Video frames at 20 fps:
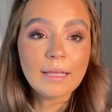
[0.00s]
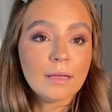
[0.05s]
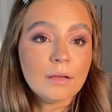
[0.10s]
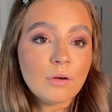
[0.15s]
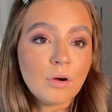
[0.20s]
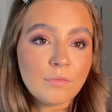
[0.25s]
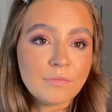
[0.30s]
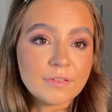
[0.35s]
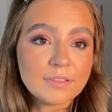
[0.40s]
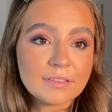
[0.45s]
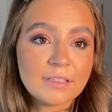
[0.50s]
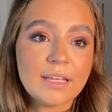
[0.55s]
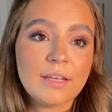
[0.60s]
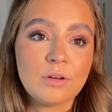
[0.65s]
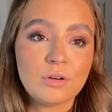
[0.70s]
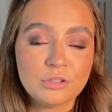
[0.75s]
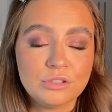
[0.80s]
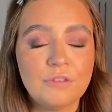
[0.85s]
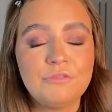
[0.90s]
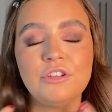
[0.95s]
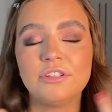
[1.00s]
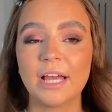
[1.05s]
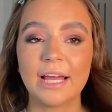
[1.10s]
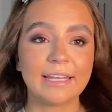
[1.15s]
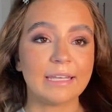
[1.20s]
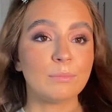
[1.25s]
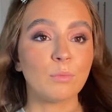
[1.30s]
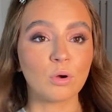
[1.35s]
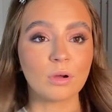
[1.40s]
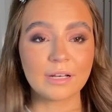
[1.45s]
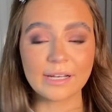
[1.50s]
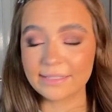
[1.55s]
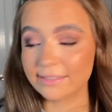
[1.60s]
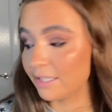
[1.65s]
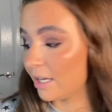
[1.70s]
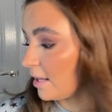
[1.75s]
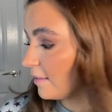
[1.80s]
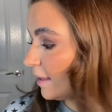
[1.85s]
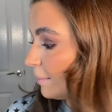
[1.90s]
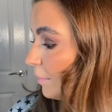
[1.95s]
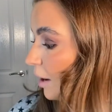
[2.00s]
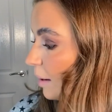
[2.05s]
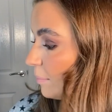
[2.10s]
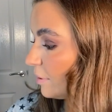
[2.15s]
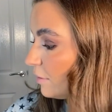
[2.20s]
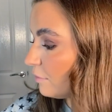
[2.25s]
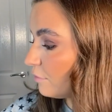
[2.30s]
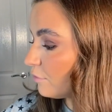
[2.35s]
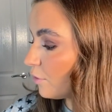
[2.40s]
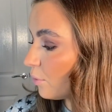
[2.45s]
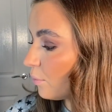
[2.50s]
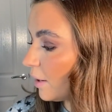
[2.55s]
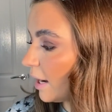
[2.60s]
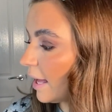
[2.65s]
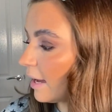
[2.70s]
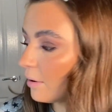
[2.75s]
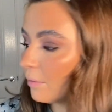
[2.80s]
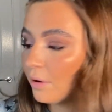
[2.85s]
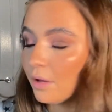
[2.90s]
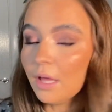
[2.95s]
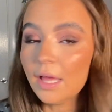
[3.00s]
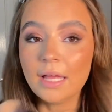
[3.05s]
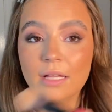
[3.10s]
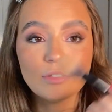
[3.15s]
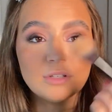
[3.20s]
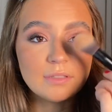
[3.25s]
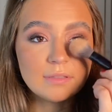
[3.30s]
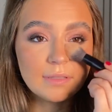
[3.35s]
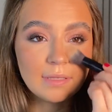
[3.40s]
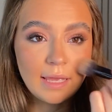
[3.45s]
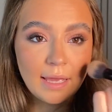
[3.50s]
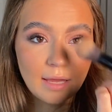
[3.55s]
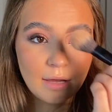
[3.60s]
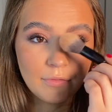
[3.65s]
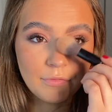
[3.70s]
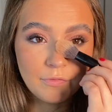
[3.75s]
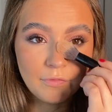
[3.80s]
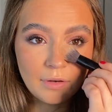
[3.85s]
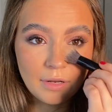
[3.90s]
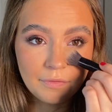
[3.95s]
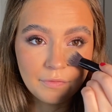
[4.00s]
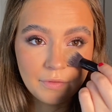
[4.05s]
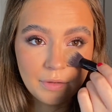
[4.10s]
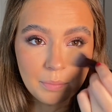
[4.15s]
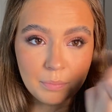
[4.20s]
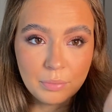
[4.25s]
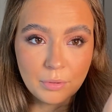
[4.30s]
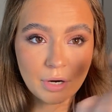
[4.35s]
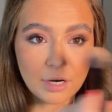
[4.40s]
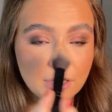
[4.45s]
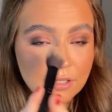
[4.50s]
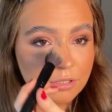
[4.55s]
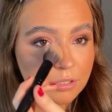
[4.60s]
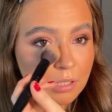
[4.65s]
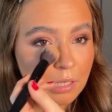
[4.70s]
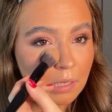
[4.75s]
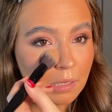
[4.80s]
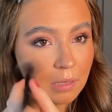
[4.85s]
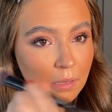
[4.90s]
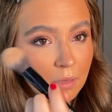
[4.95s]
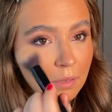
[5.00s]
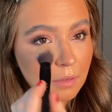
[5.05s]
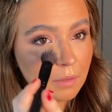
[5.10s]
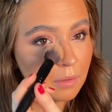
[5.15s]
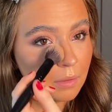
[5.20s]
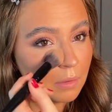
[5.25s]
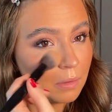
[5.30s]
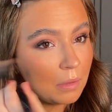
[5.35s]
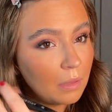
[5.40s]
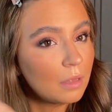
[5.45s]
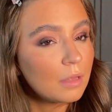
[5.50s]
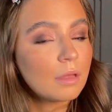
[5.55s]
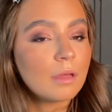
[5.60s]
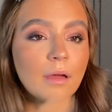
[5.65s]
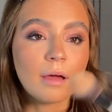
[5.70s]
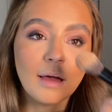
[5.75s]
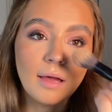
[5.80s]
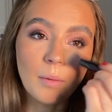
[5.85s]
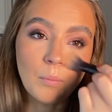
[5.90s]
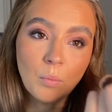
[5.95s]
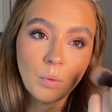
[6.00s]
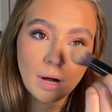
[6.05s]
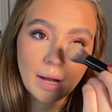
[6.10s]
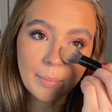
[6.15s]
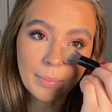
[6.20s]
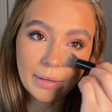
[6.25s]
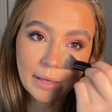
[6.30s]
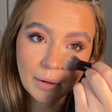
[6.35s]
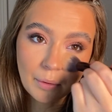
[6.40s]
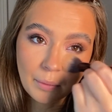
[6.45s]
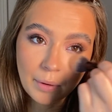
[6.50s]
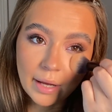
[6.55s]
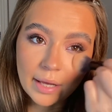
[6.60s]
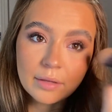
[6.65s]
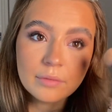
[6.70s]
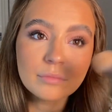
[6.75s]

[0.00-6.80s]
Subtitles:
Obviously, because you've just added more glitter, there might be fallout. Just get a fluffy brush and wipe it away.